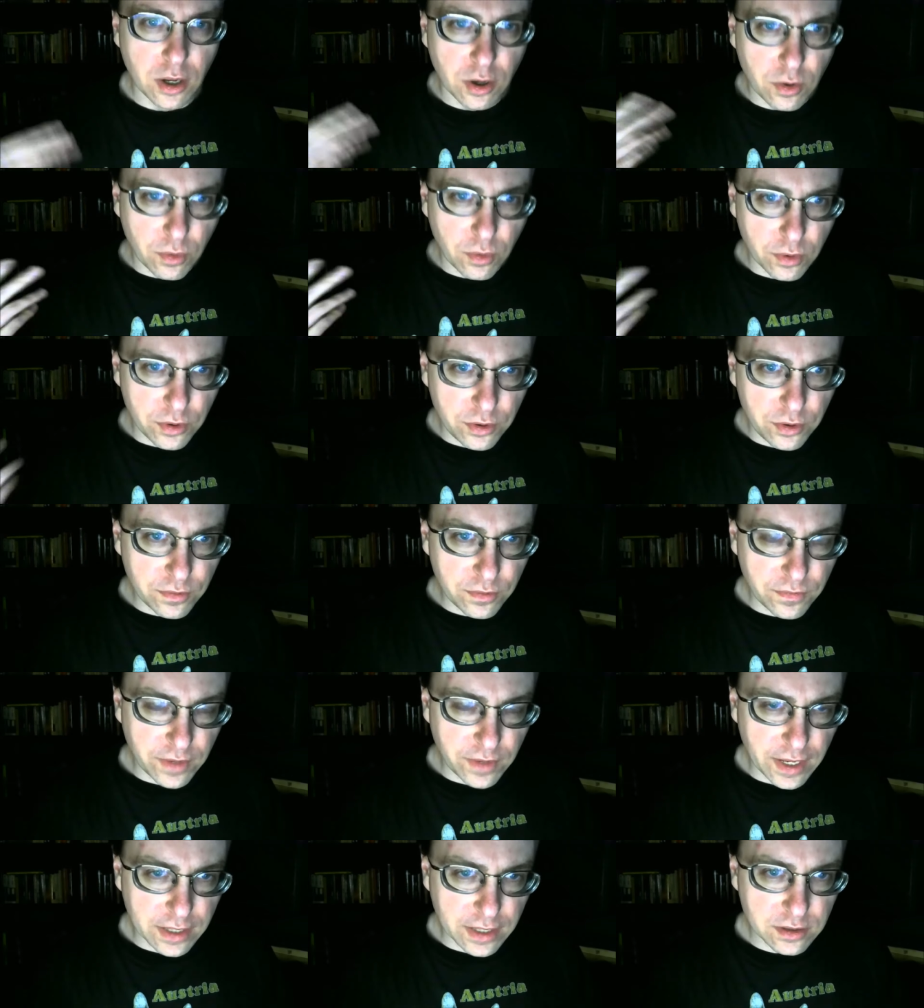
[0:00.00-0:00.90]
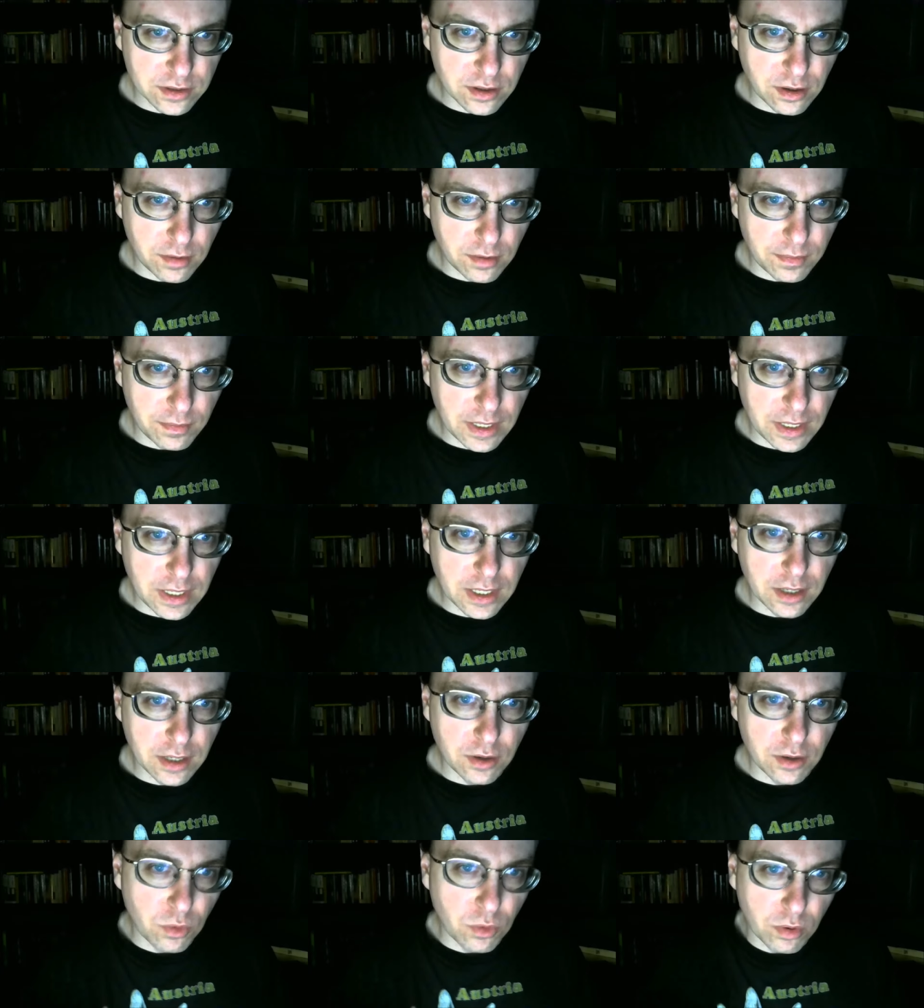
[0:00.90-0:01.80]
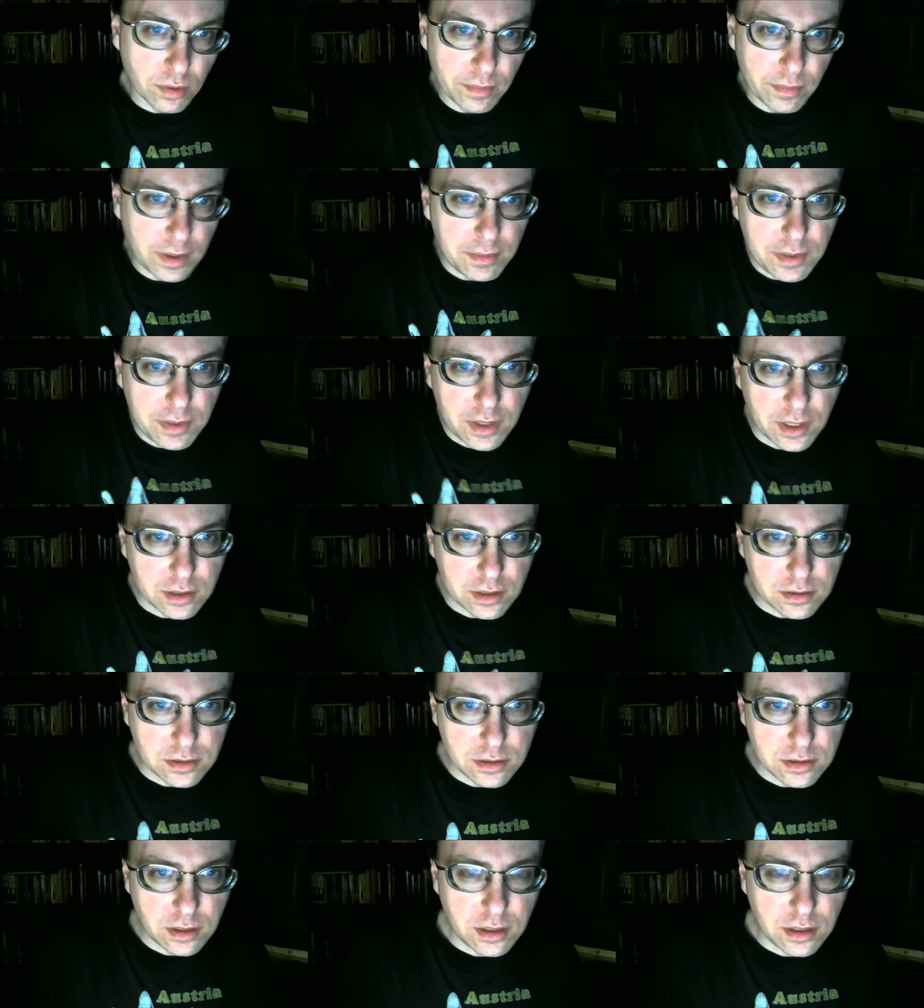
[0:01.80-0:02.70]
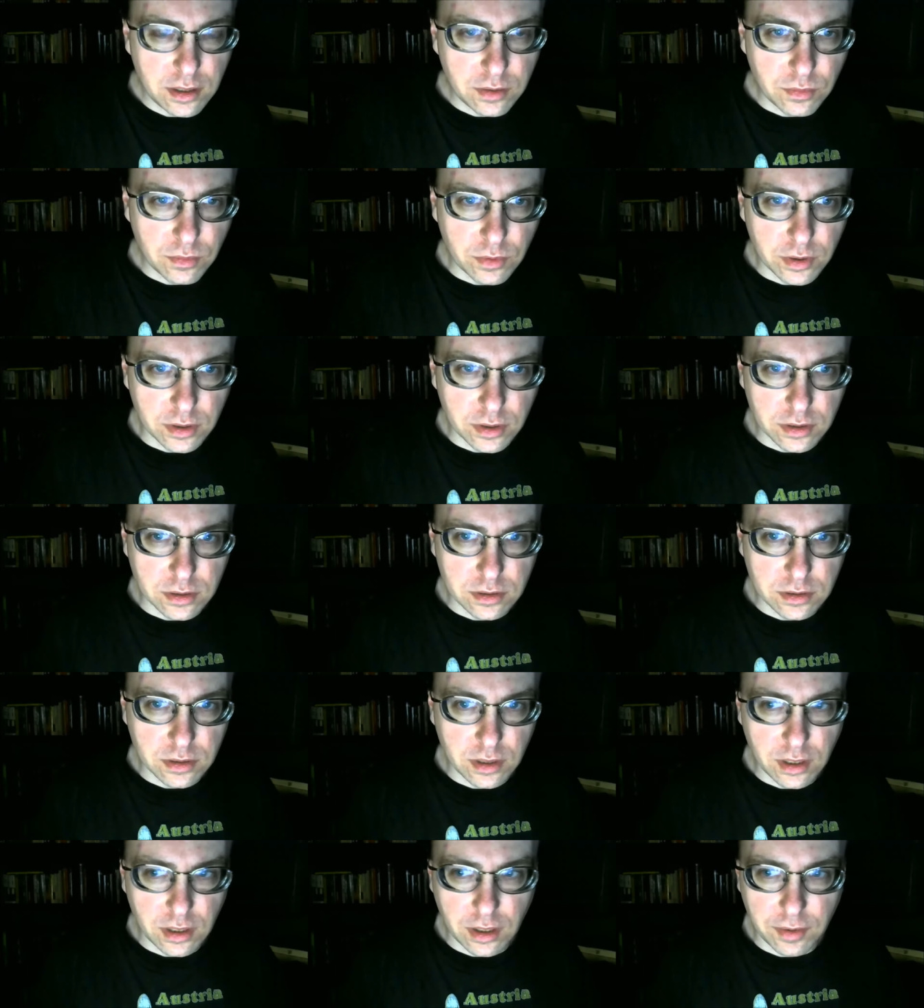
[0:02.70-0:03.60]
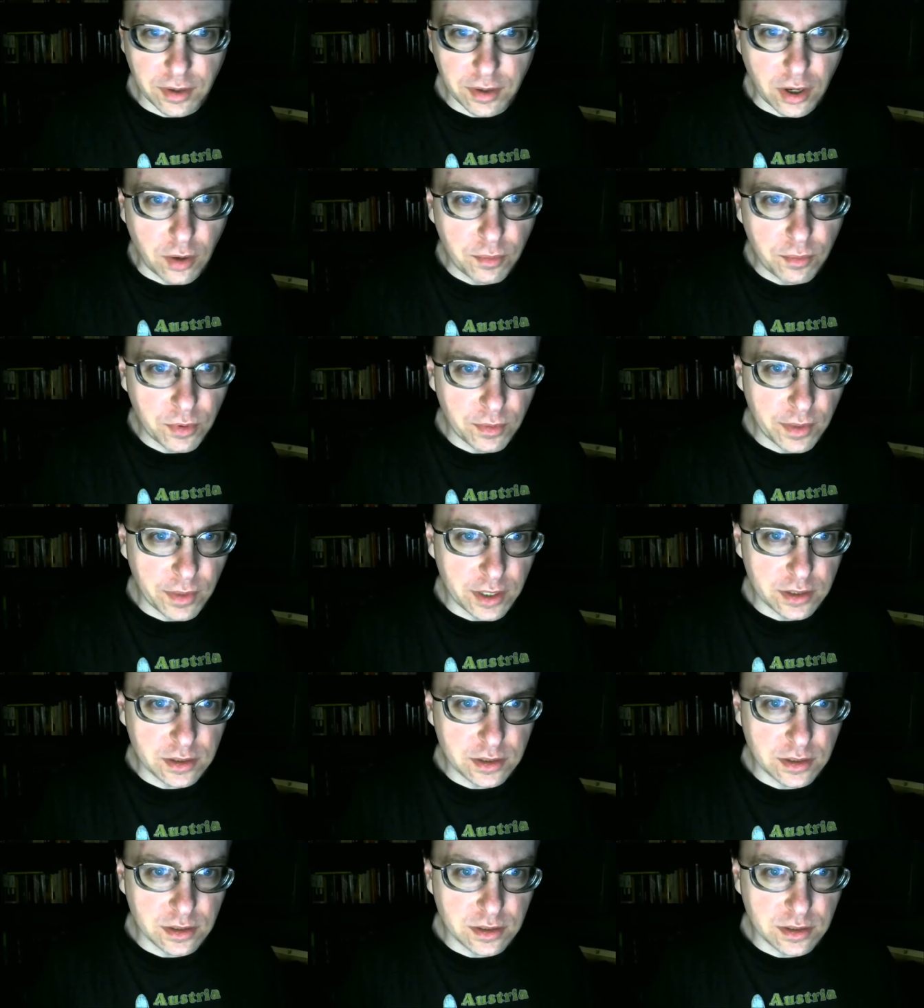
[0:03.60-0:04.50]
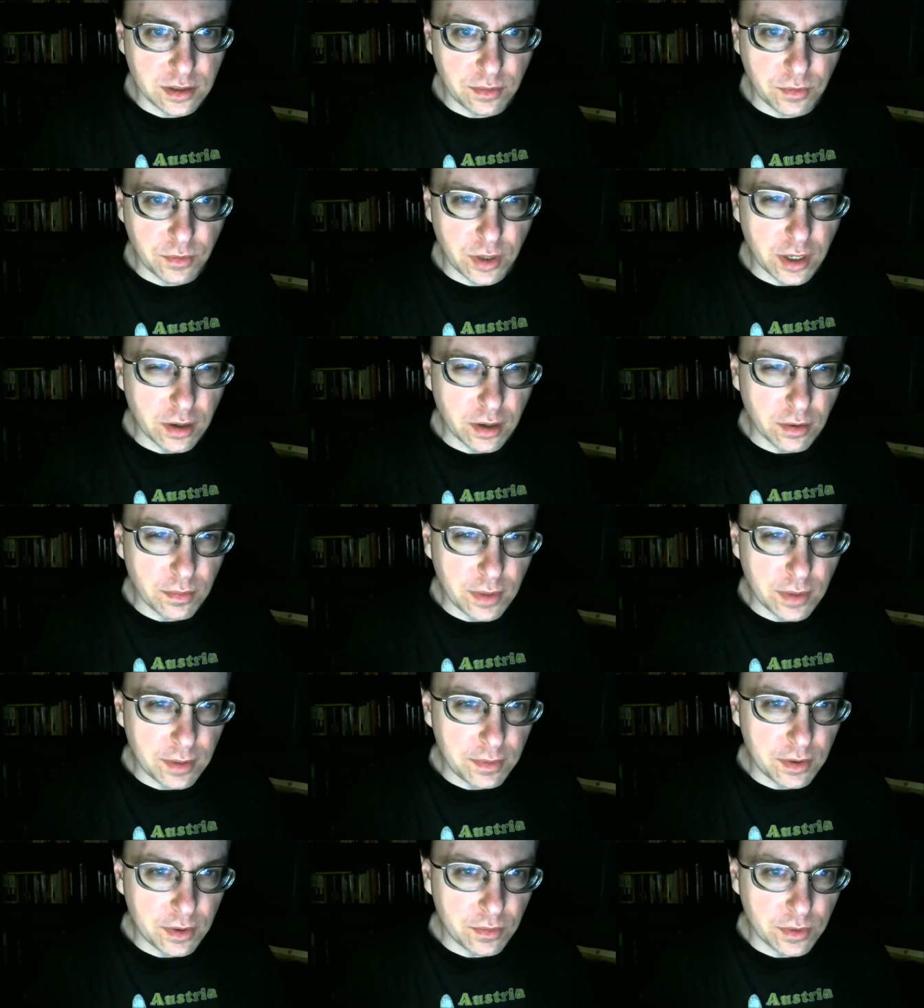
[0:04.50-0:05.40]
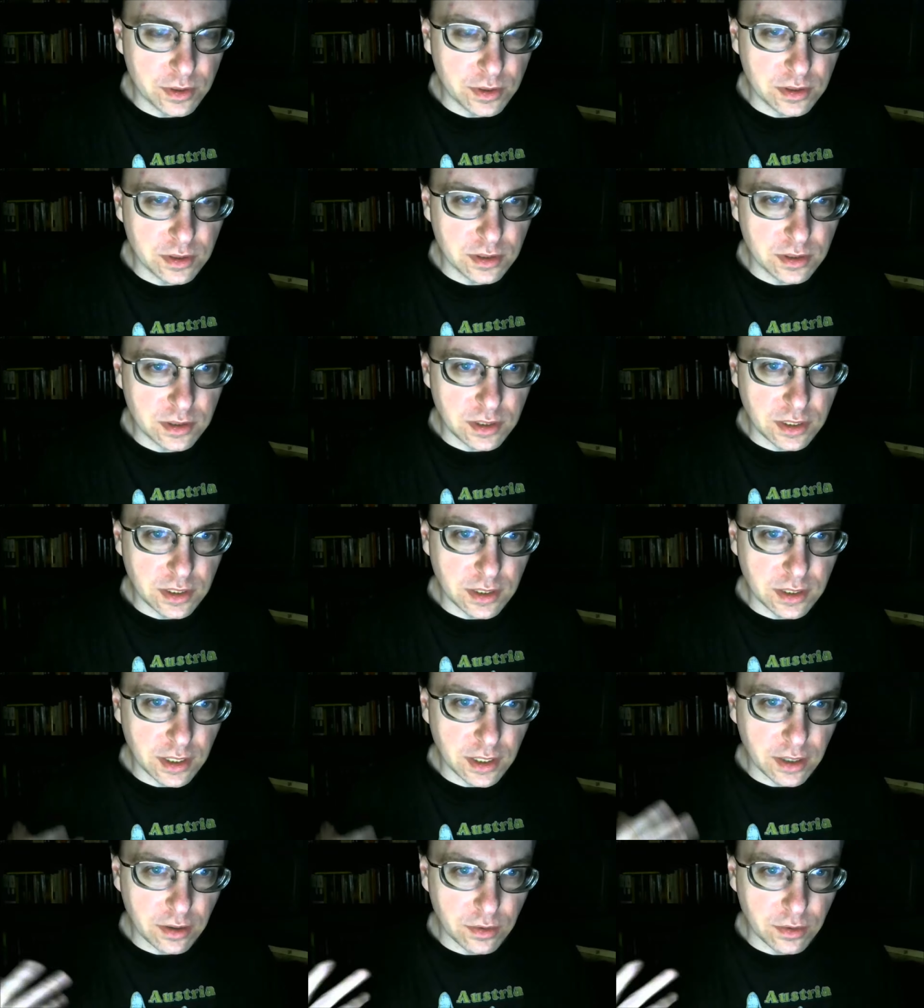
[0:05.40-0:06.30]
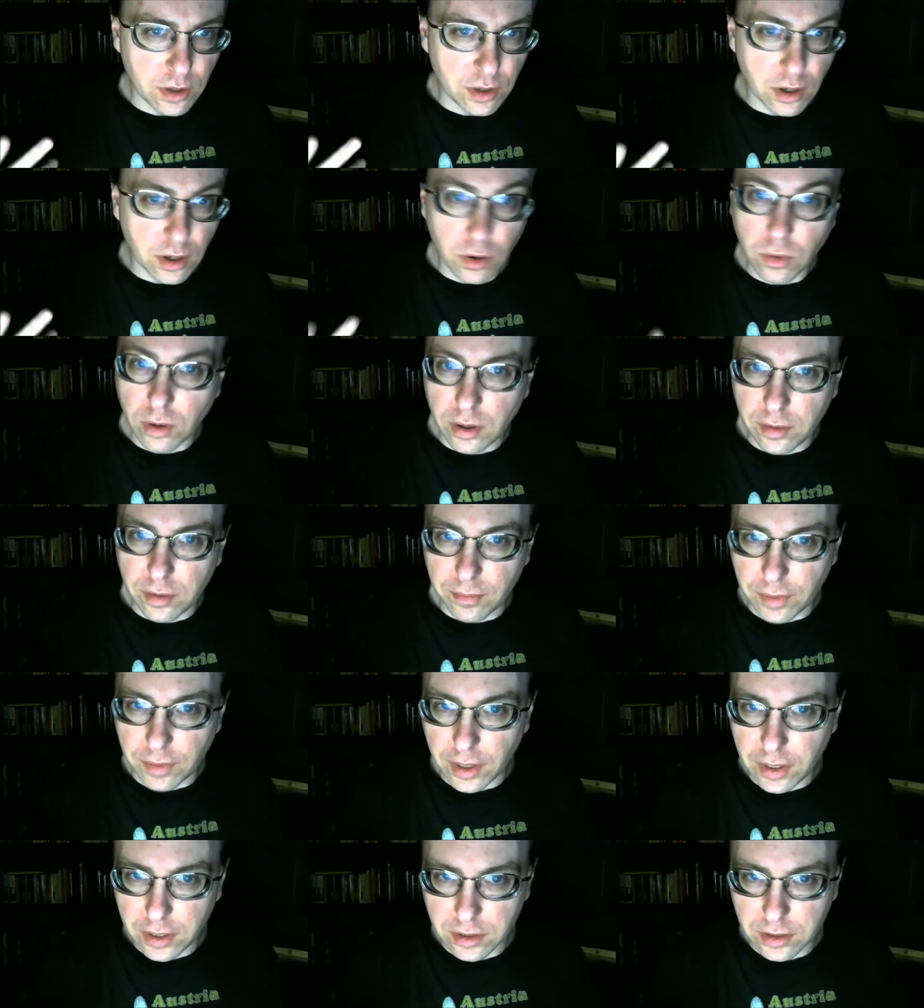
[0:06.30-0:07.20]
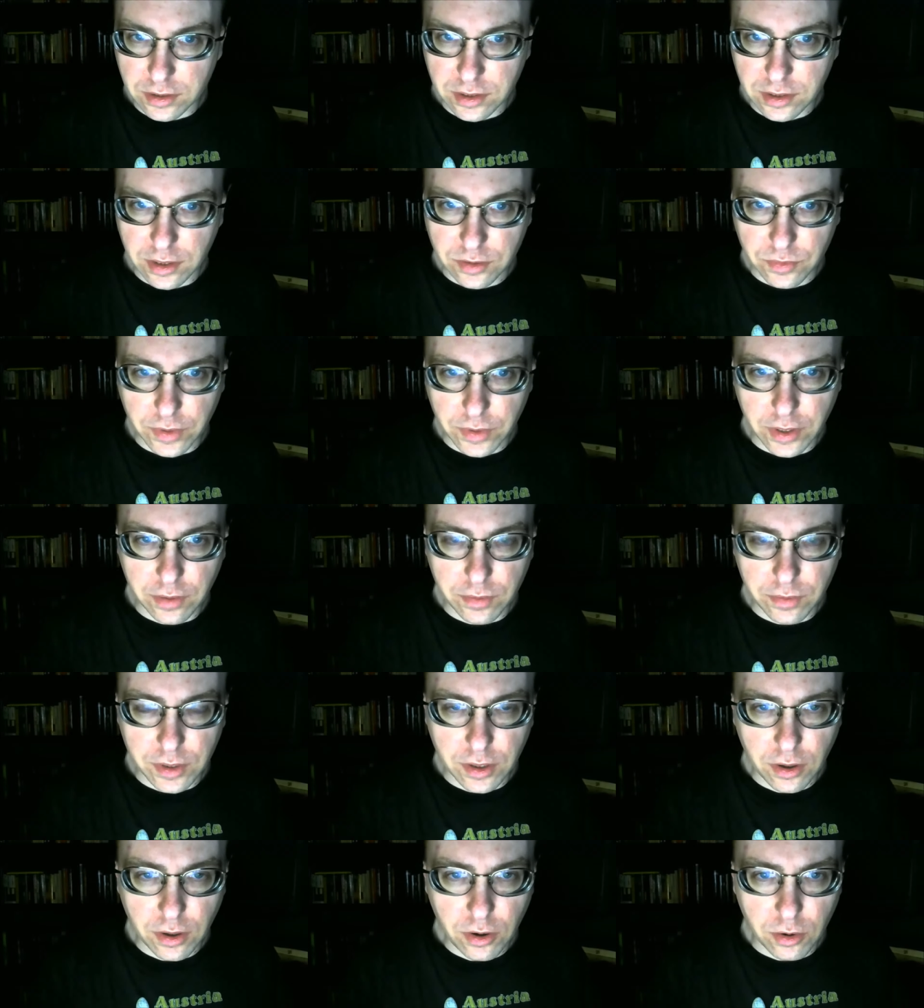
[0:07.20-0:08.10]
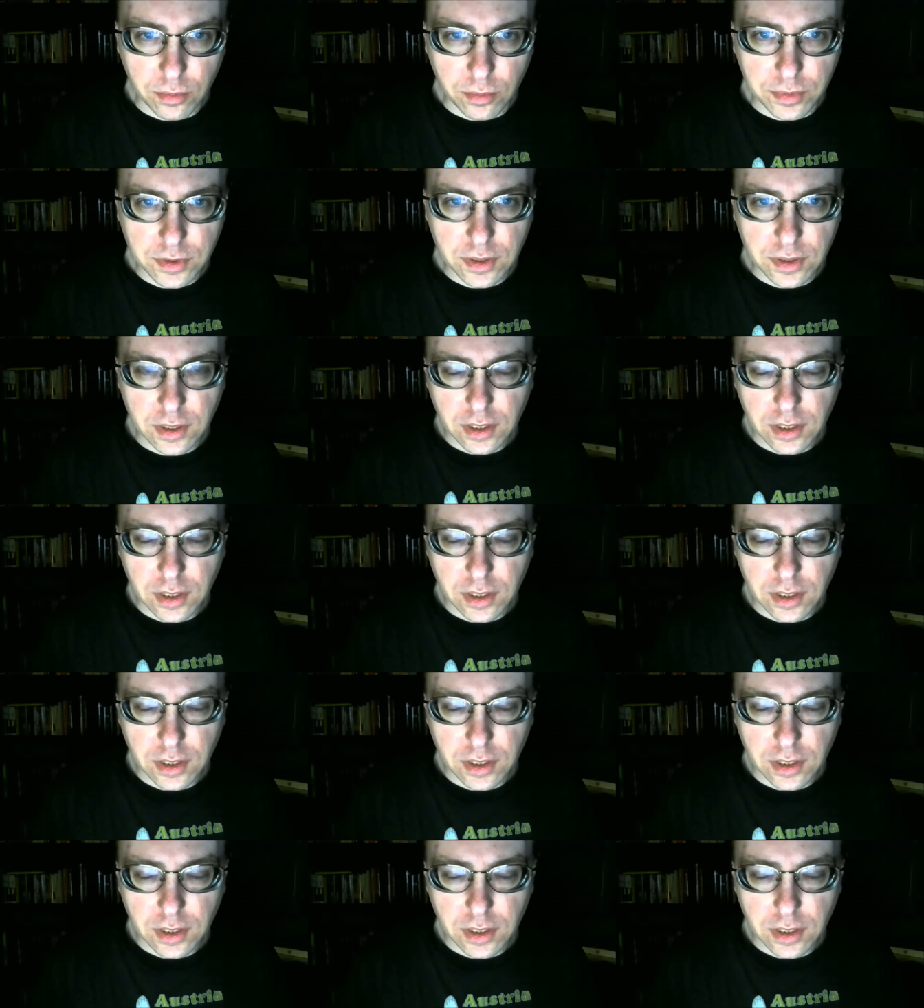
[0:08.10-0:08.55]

or new facts come in, or maybe that study was uh, compromised in some way, or maybe it wasn't as detailed or unbiased as we, we'd hoped.